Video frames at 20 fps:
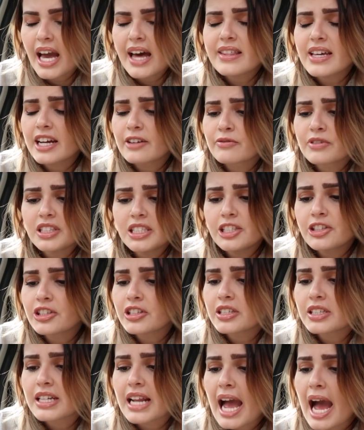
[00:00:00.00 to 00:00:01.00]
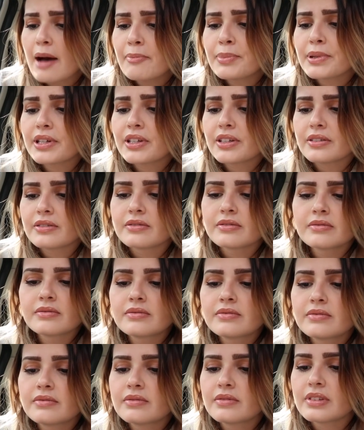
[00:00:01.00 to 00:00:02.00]
yeah, that really shouldn't happen
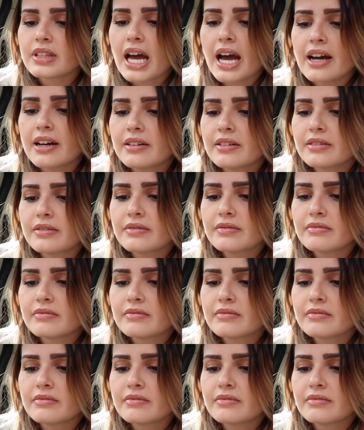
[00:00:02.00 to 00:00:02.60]
that